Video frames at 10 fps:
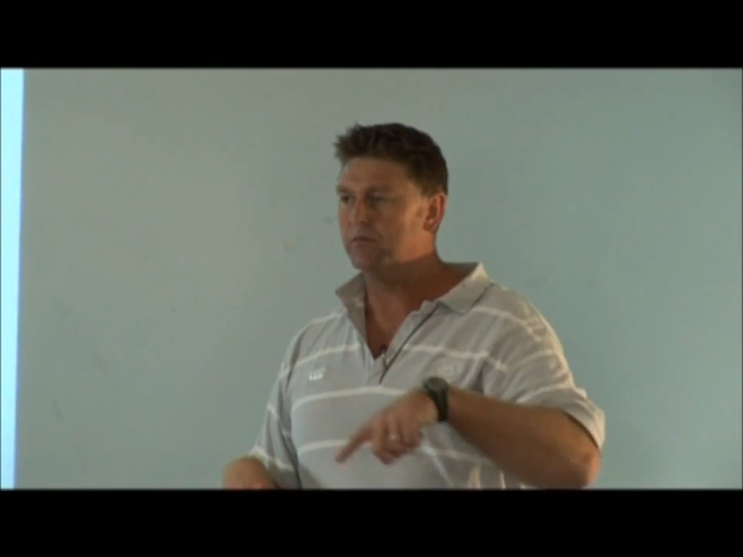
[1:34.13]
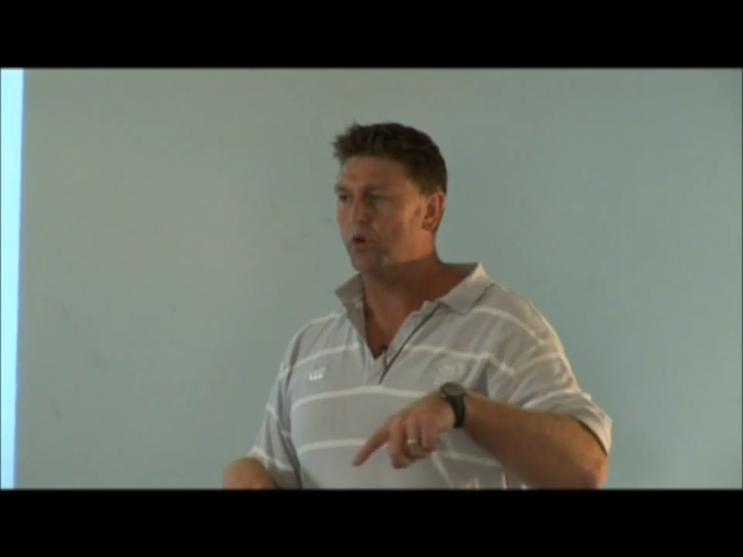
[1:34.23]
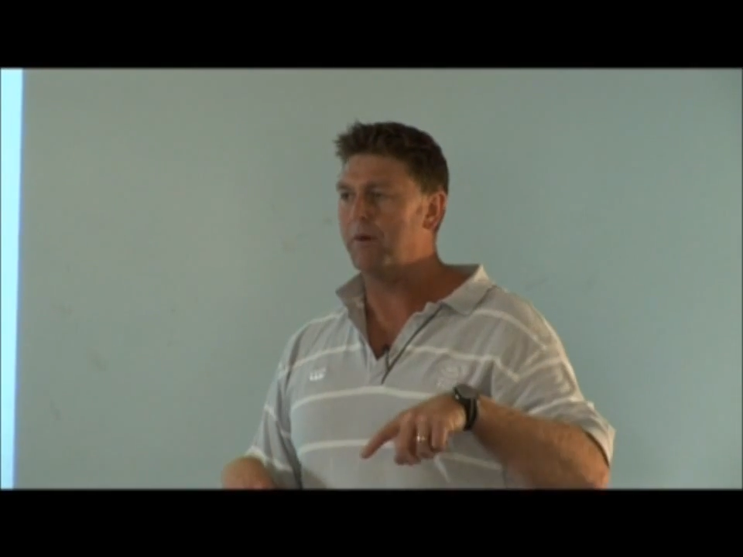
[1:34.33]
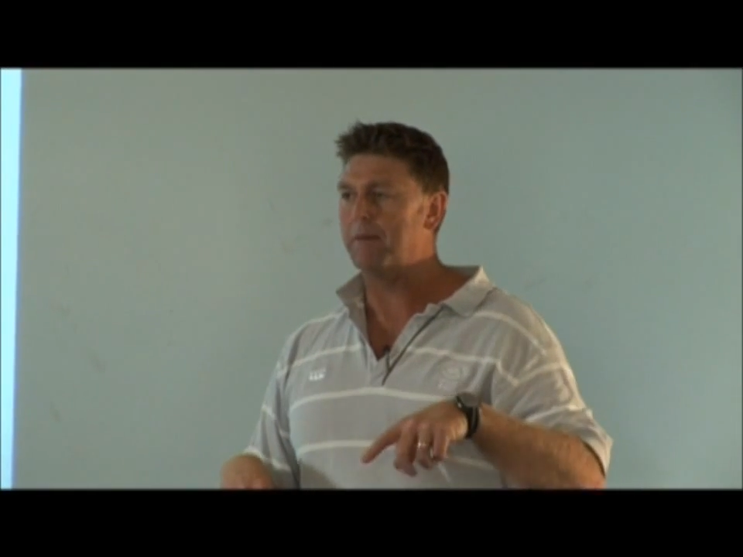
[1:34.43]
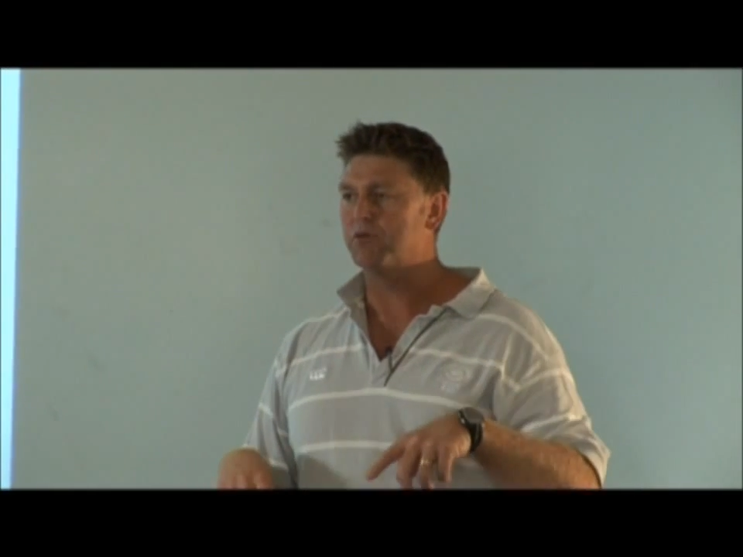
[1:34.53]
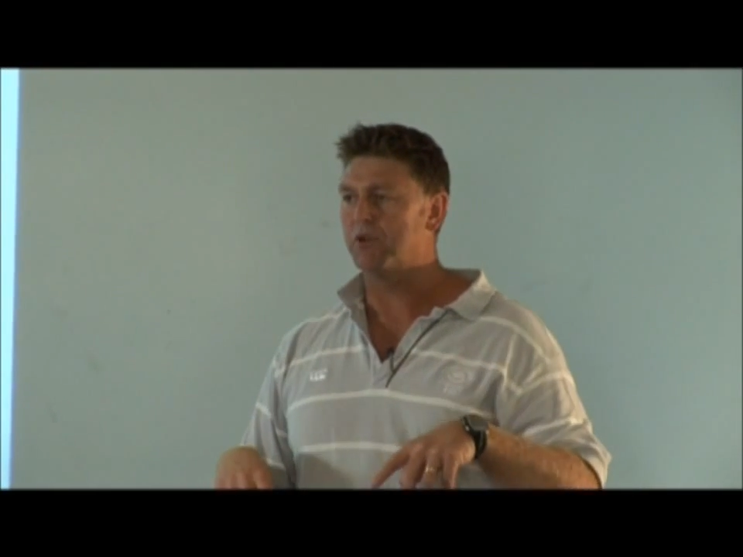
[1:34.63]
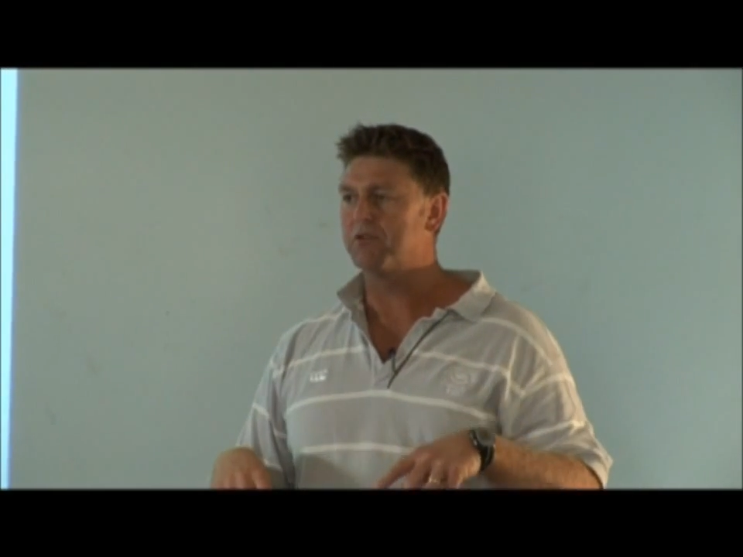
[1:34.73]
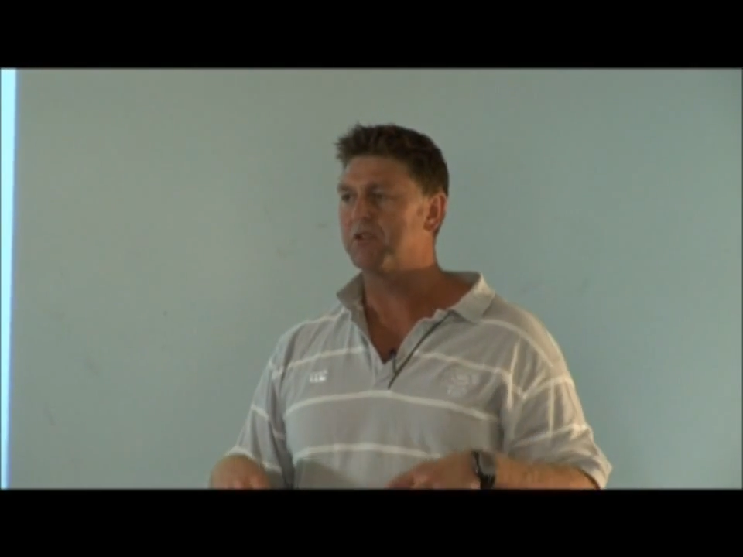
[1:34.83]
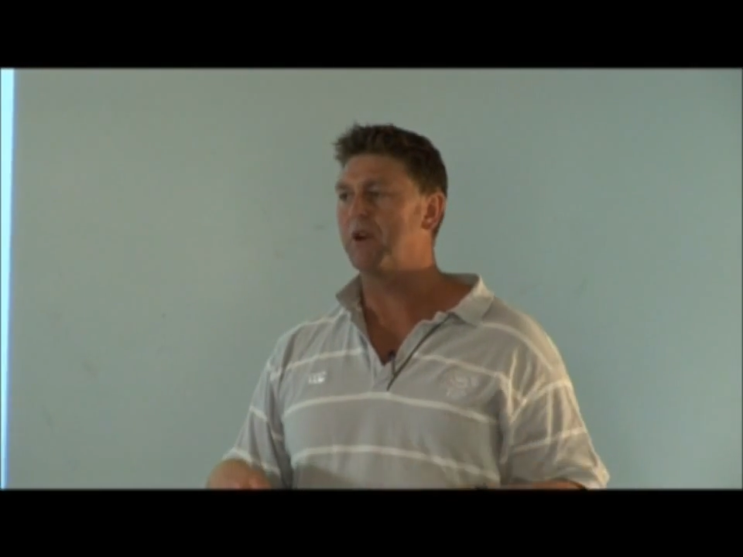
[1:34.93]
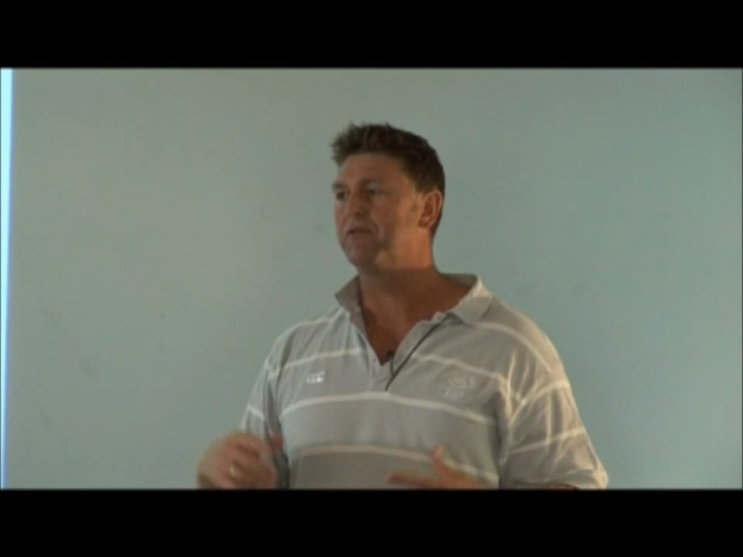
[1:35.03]
warm-up
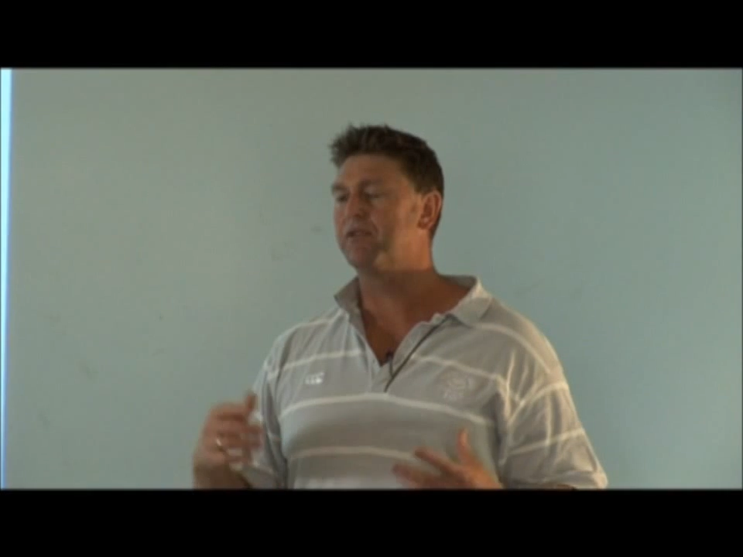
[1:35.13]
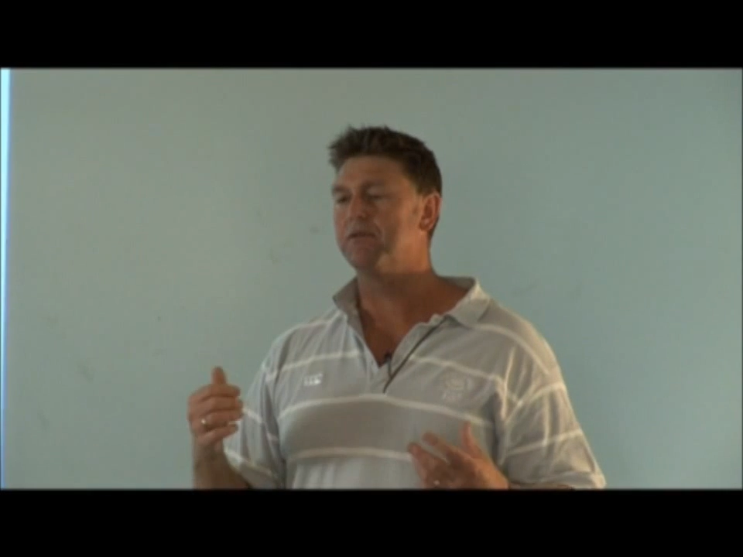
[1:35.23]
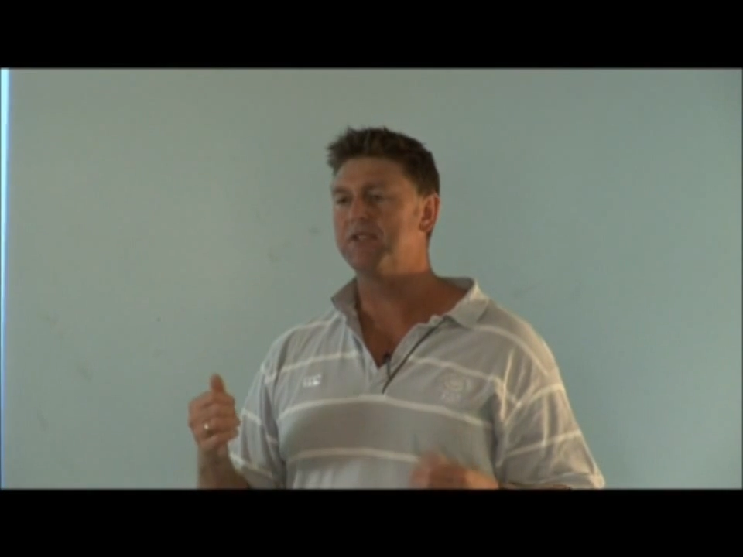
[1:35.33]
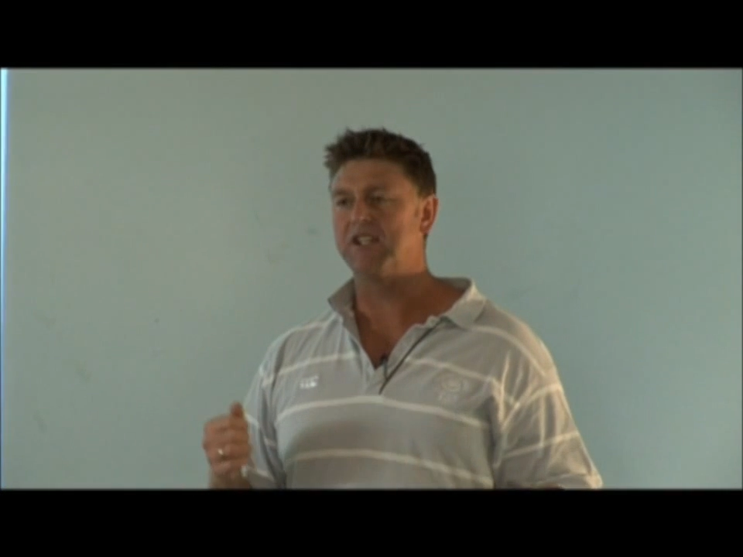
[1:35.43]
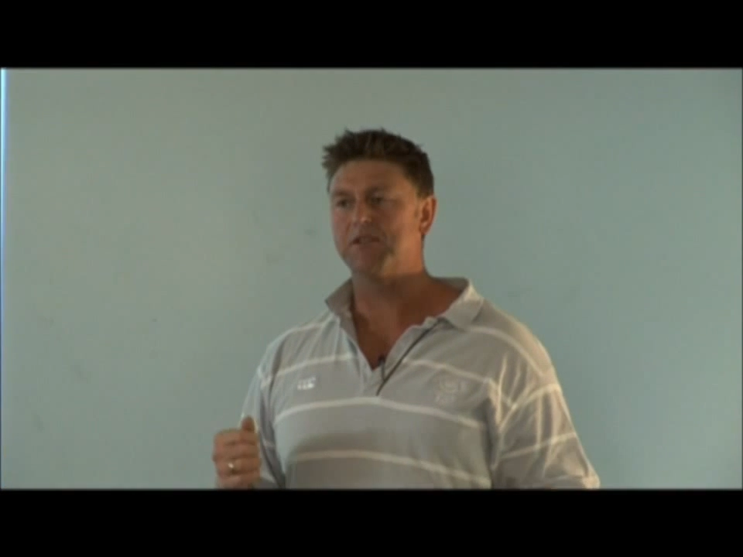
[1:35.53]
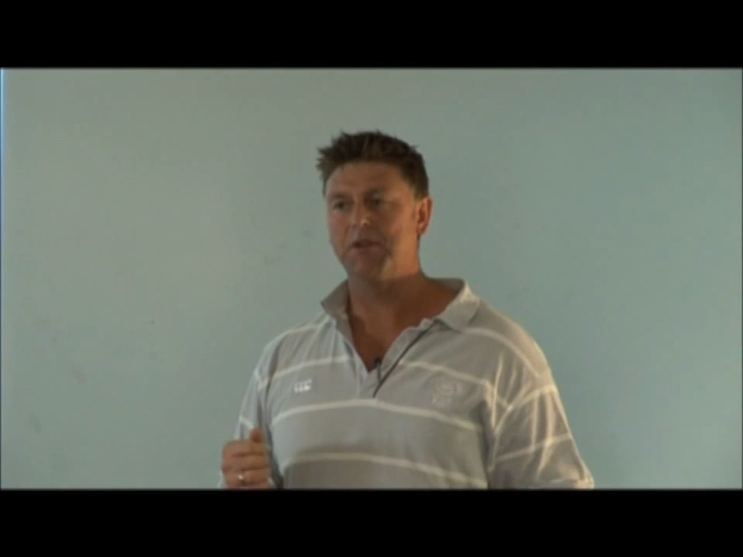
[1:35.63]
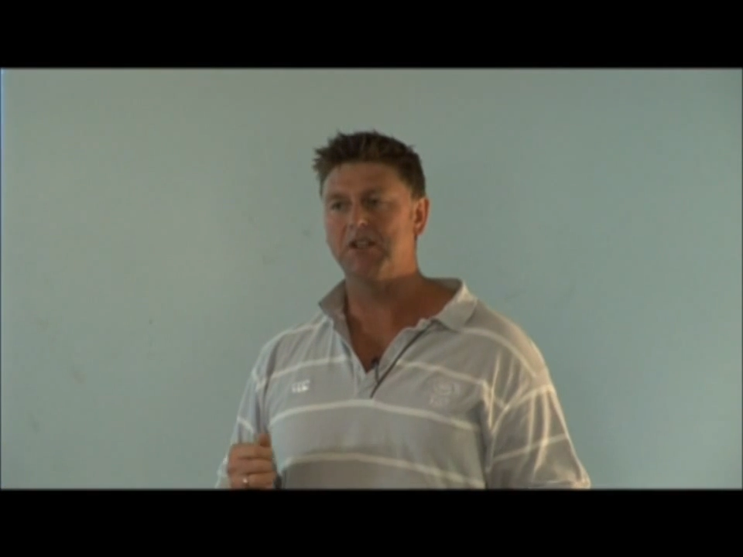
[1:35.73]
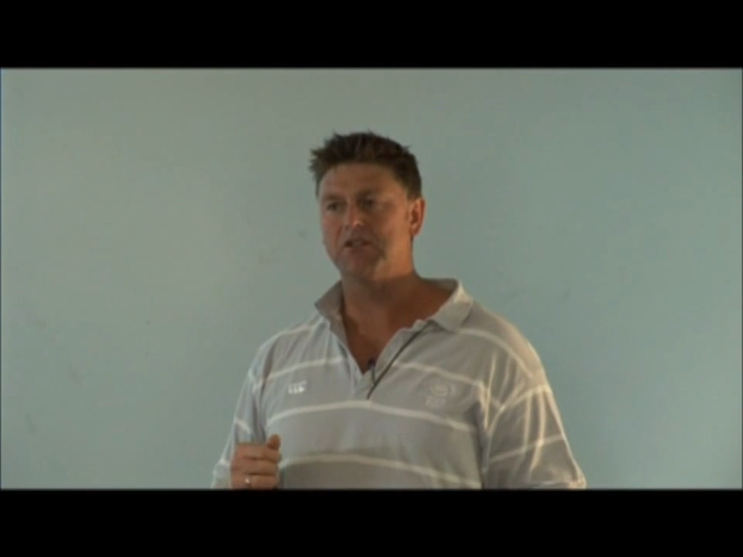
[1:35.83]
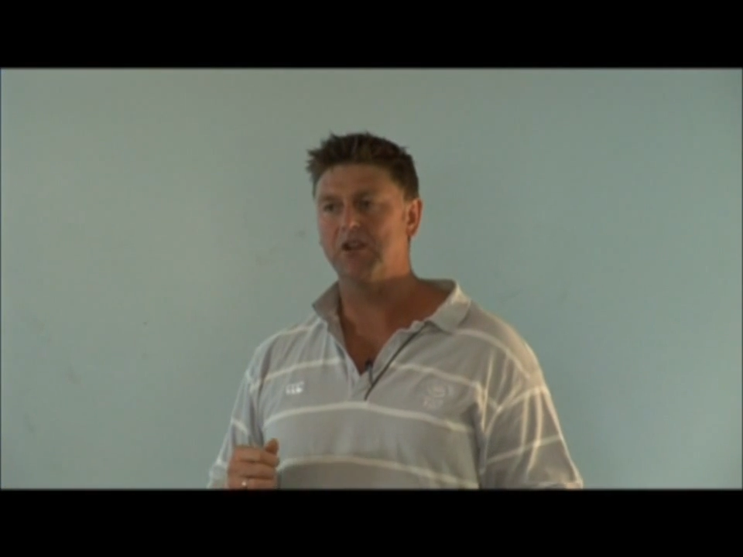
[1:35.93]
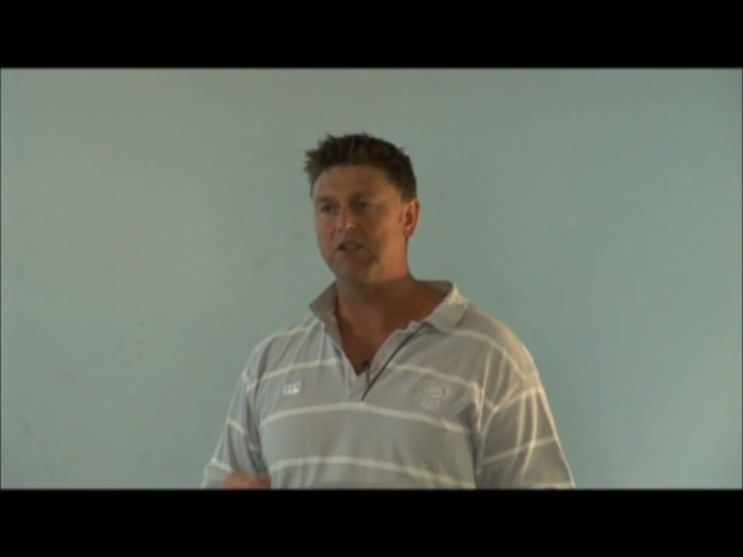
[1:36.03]
drills that went for 6
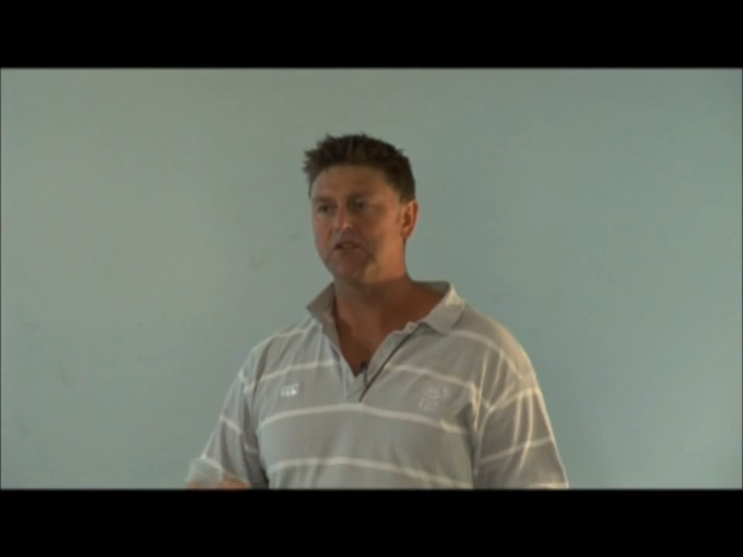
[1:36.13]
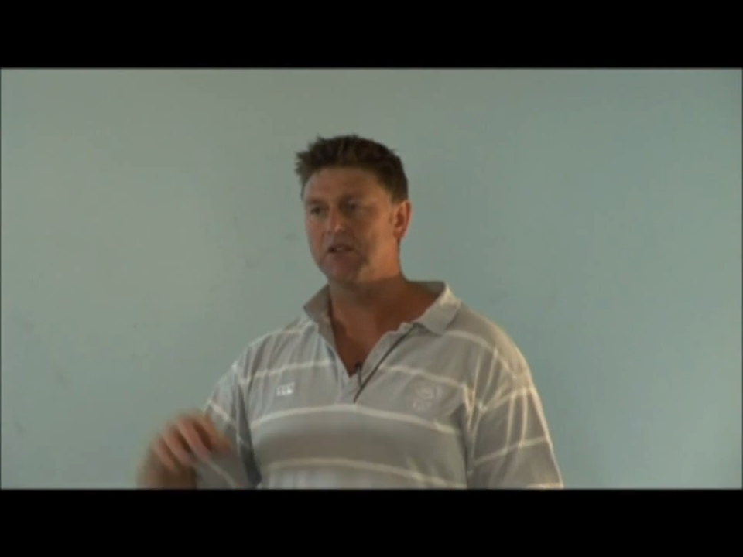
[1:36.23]
minutes each,